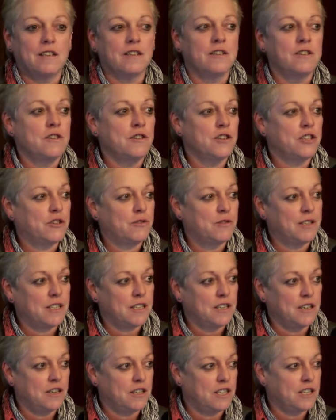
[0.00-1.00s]
nurse
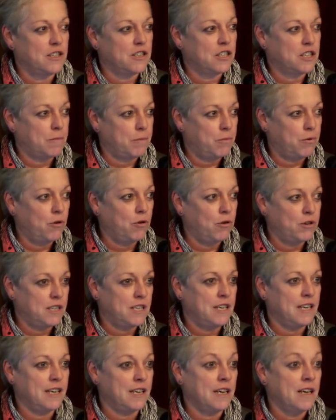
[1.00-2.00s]
research and
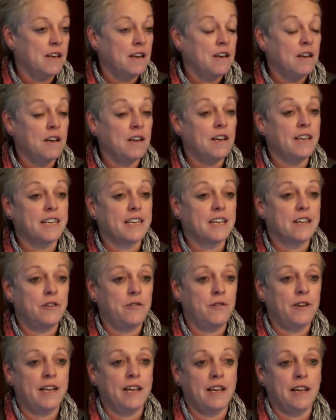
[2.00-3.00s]
supporting early
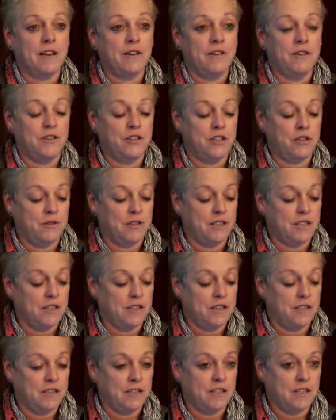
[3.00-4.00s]
career nurse
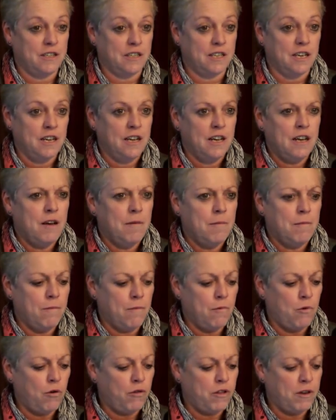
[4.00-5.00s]
researchers
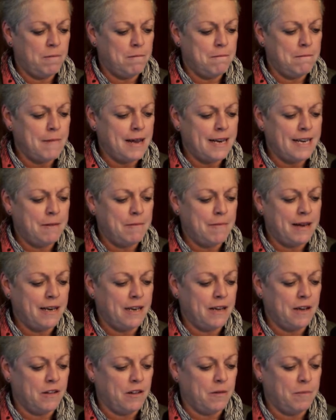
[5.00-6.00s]
more than many,
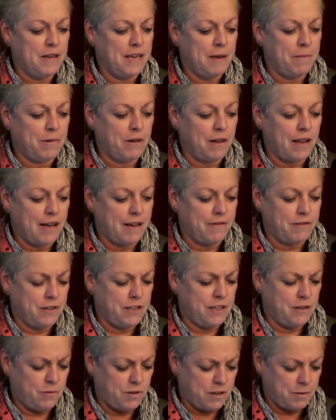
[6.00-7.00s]
many other people have.
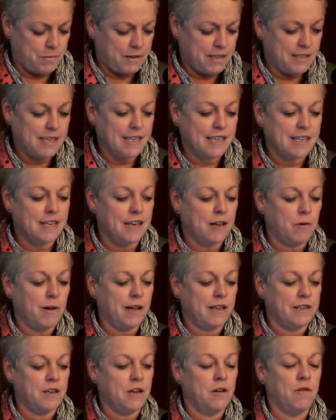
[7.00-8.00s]
She was particularly
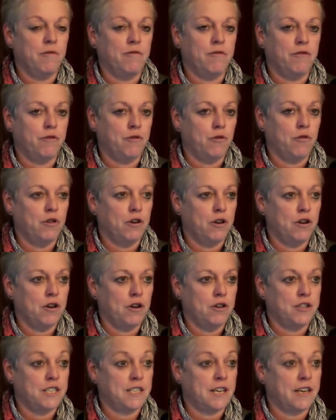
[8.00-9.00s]
well known for
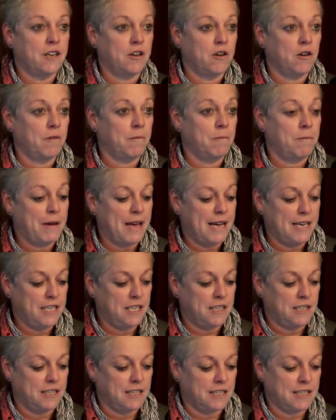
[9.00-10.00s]
her study on
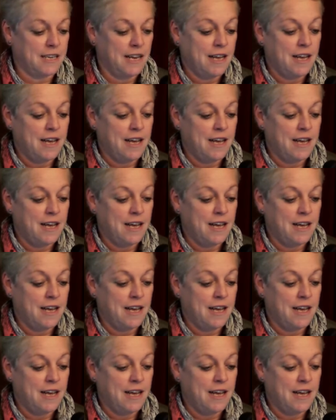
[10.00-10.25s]
patients